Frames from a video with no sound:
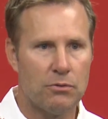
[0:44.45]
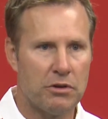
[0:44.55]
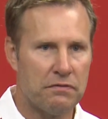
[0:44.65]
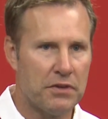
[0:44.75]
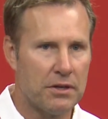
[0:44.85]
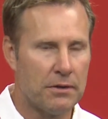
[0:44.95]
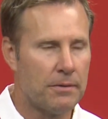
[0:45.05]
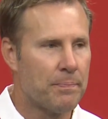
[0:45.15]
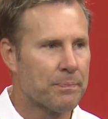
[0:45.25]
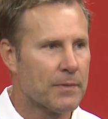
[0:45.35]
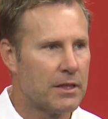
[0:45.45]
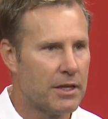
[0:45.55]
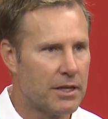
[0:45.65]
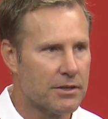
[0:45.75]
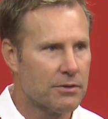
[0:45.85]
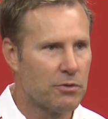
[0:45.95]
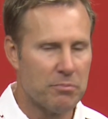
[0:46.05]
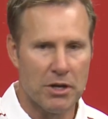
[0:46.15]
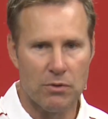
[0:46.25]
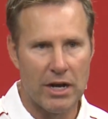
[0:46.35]
we feel that
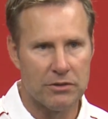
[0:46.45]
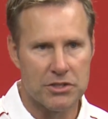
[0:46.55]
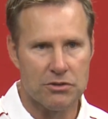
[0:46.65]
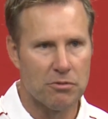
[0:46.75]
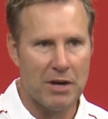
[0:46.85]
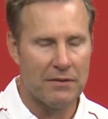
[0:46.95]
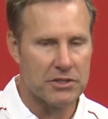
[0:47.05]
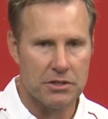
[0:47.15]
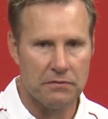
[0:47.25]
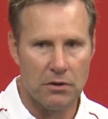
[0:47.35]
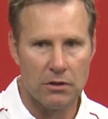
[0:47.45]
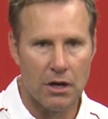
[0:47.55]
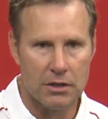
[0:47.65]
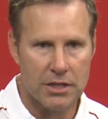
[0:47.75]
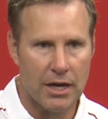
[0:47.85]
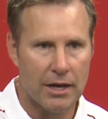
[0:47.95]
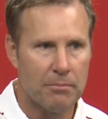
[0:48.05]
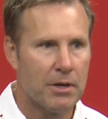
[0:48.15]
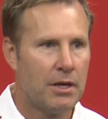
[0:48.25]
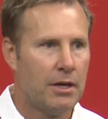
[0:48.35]
we've been around this group obviously for a long time